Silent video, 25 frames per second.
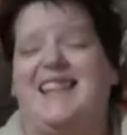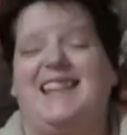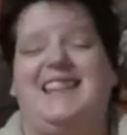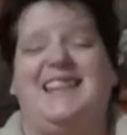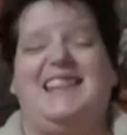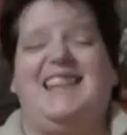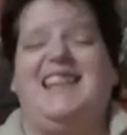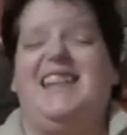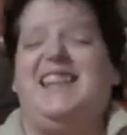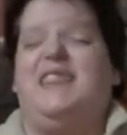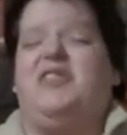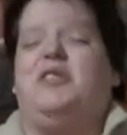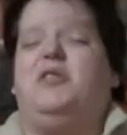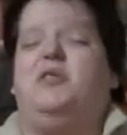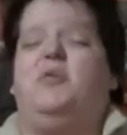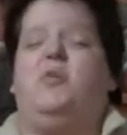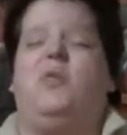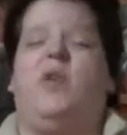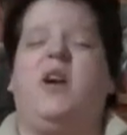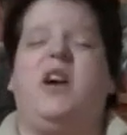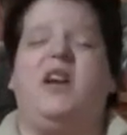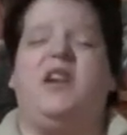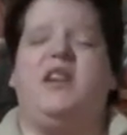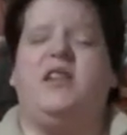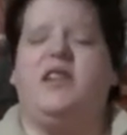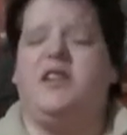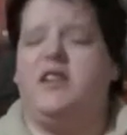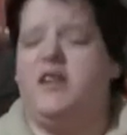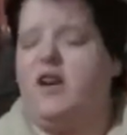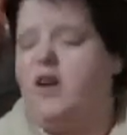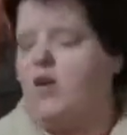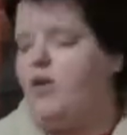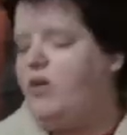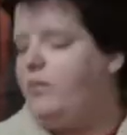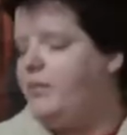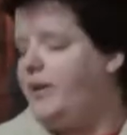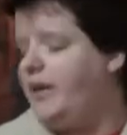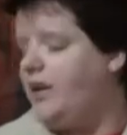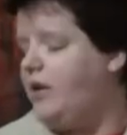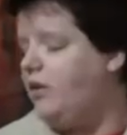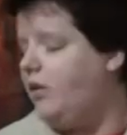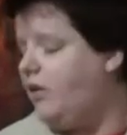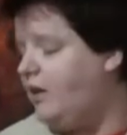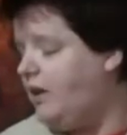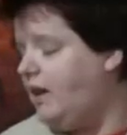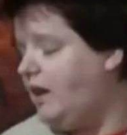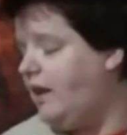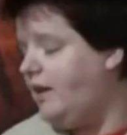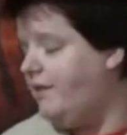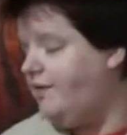This one, oh my
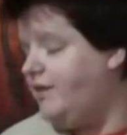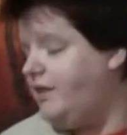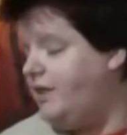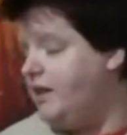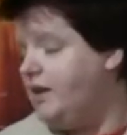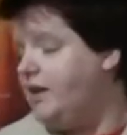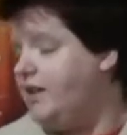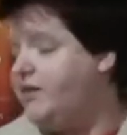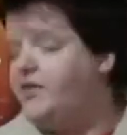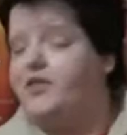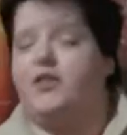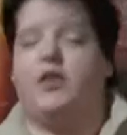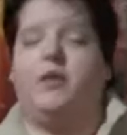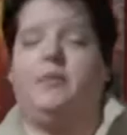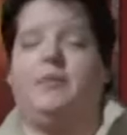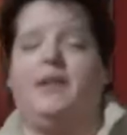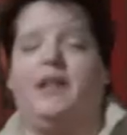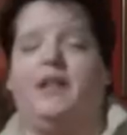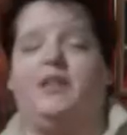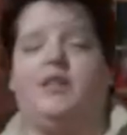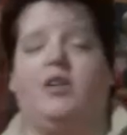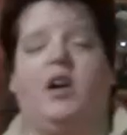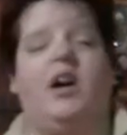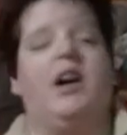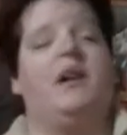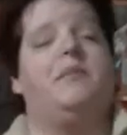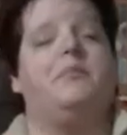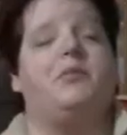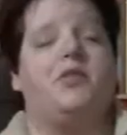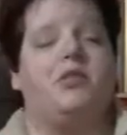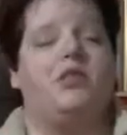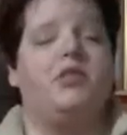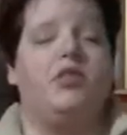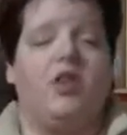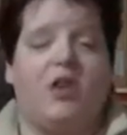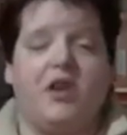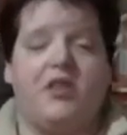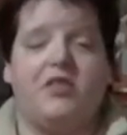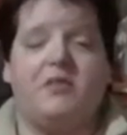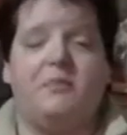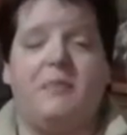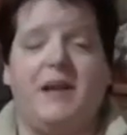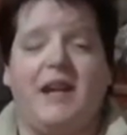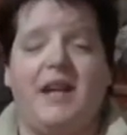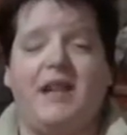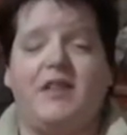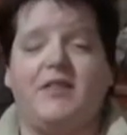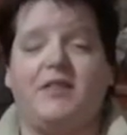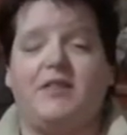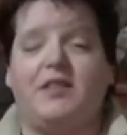god, I've seen this so many times. Not as
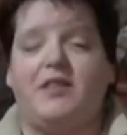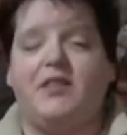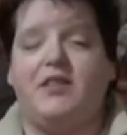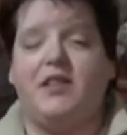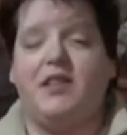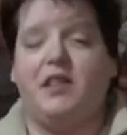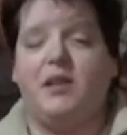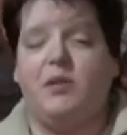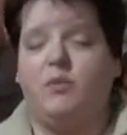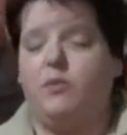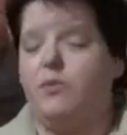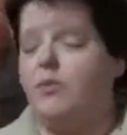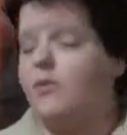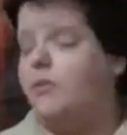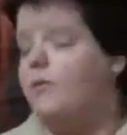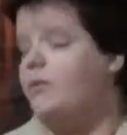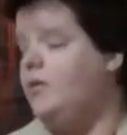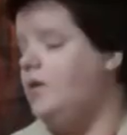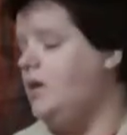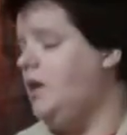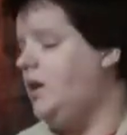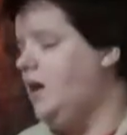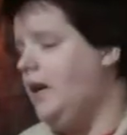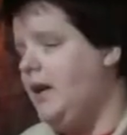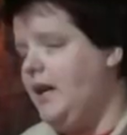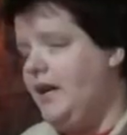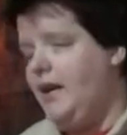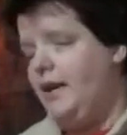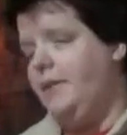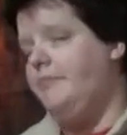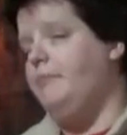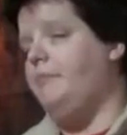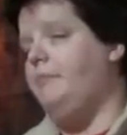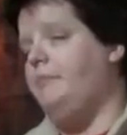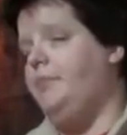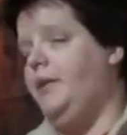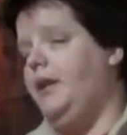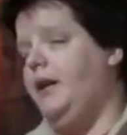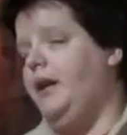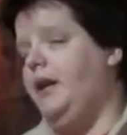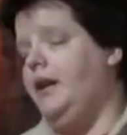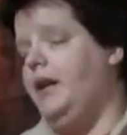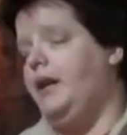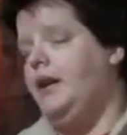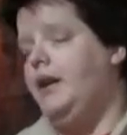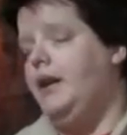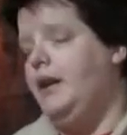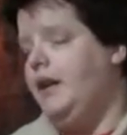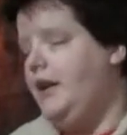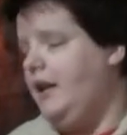many as the sequel,
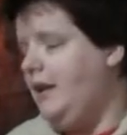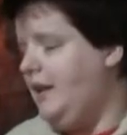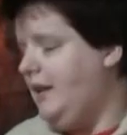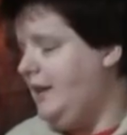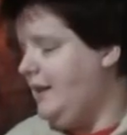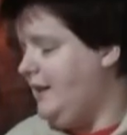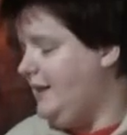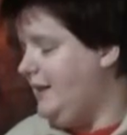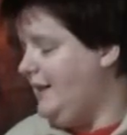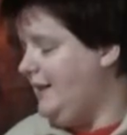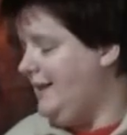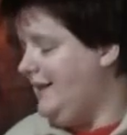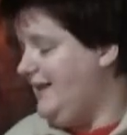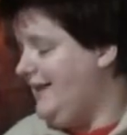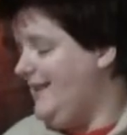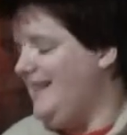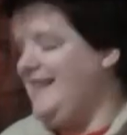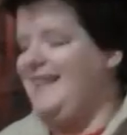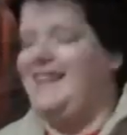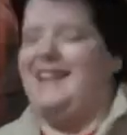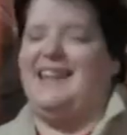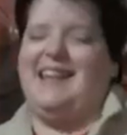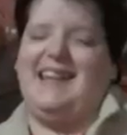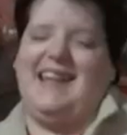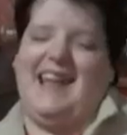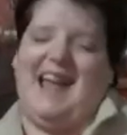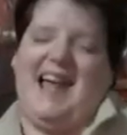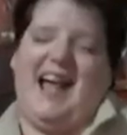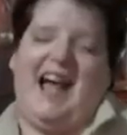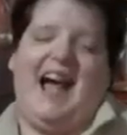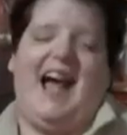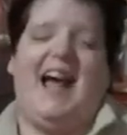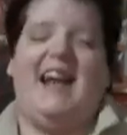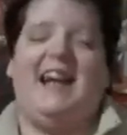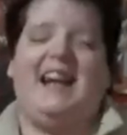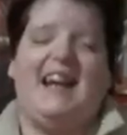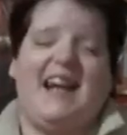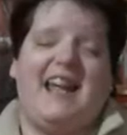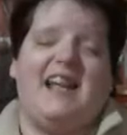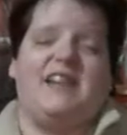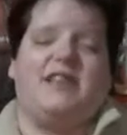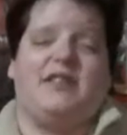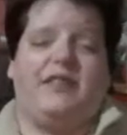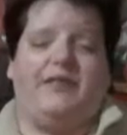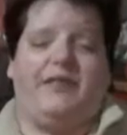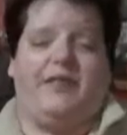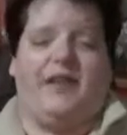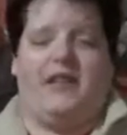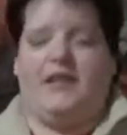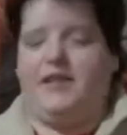but yeah, and
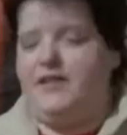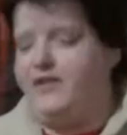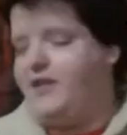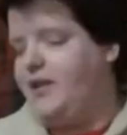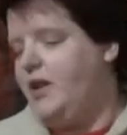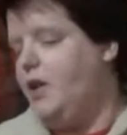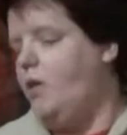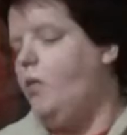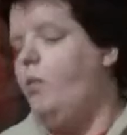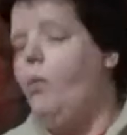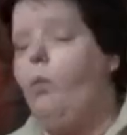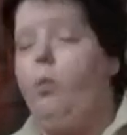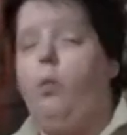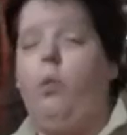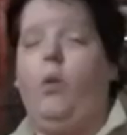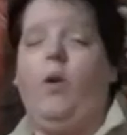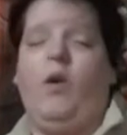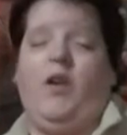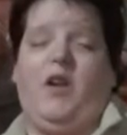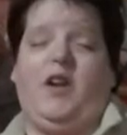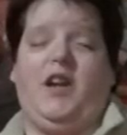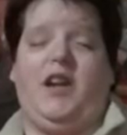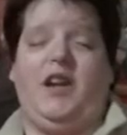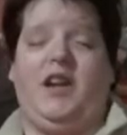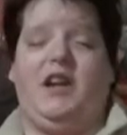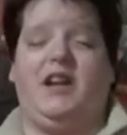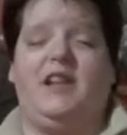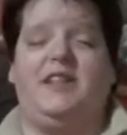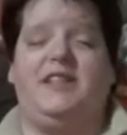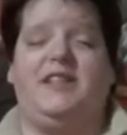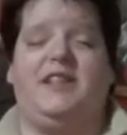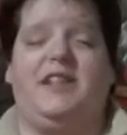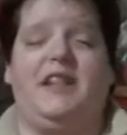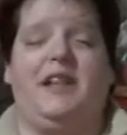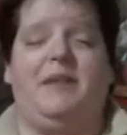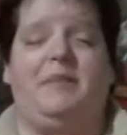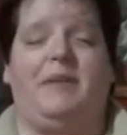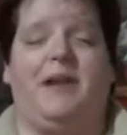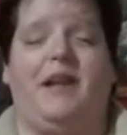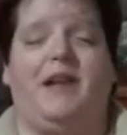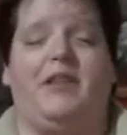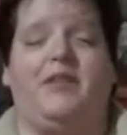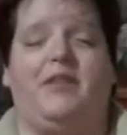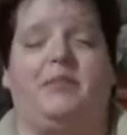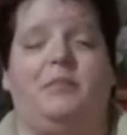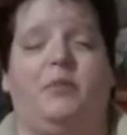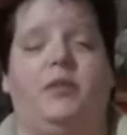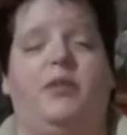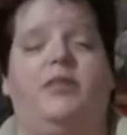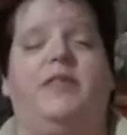let's face it, what can I say about
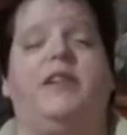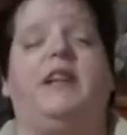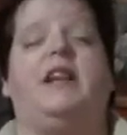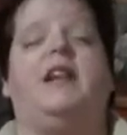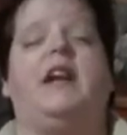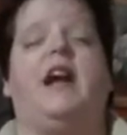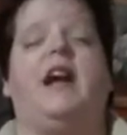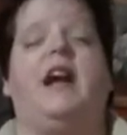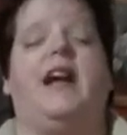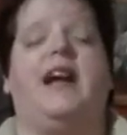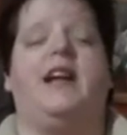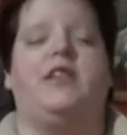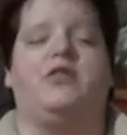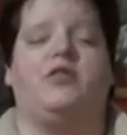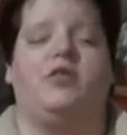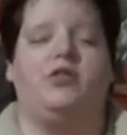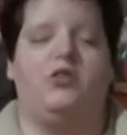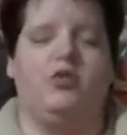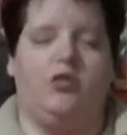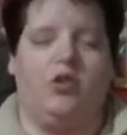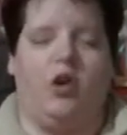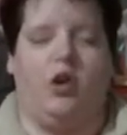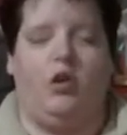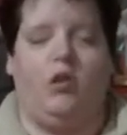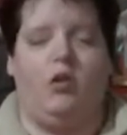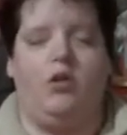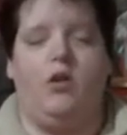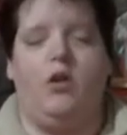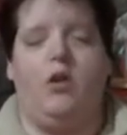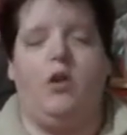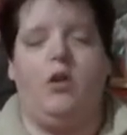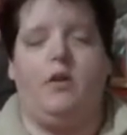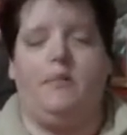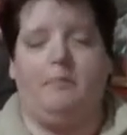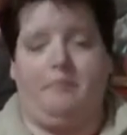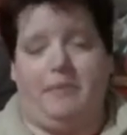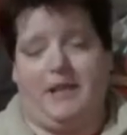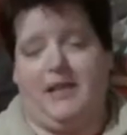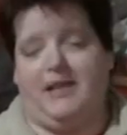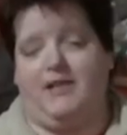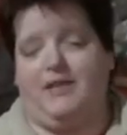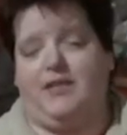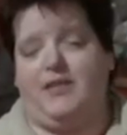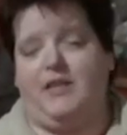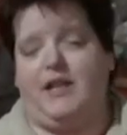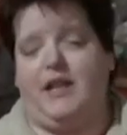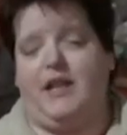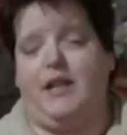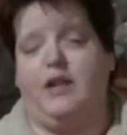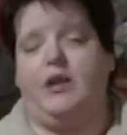this movie that has not been
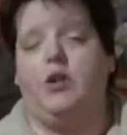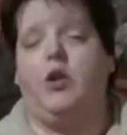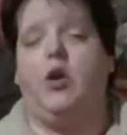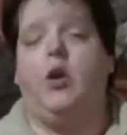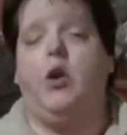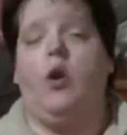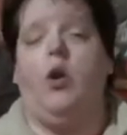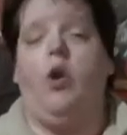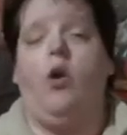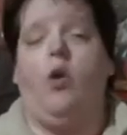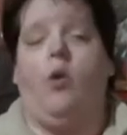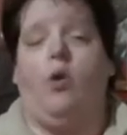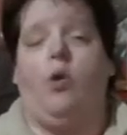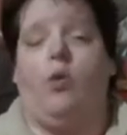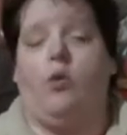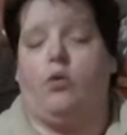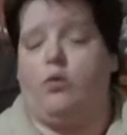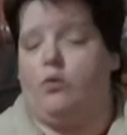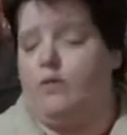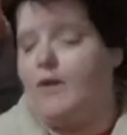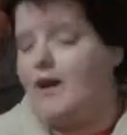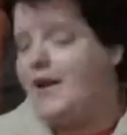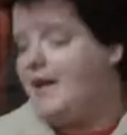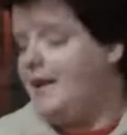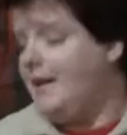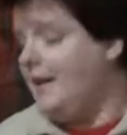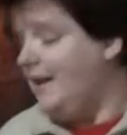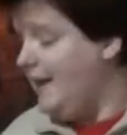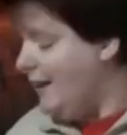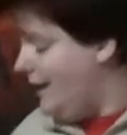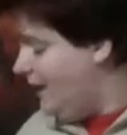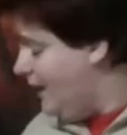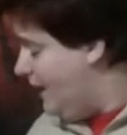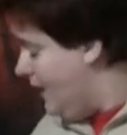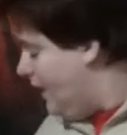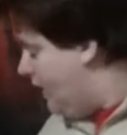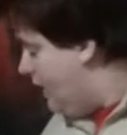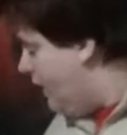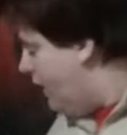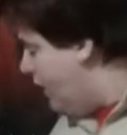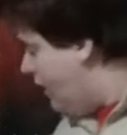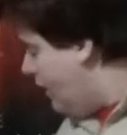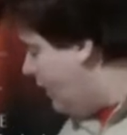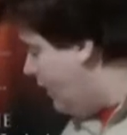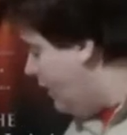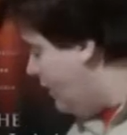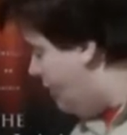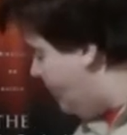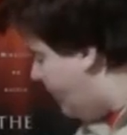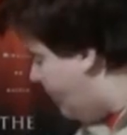said already?
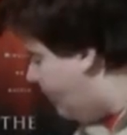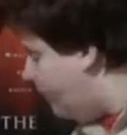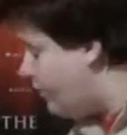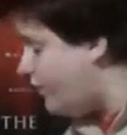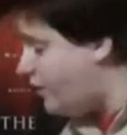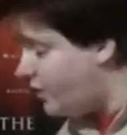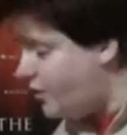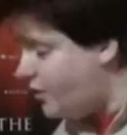You know what?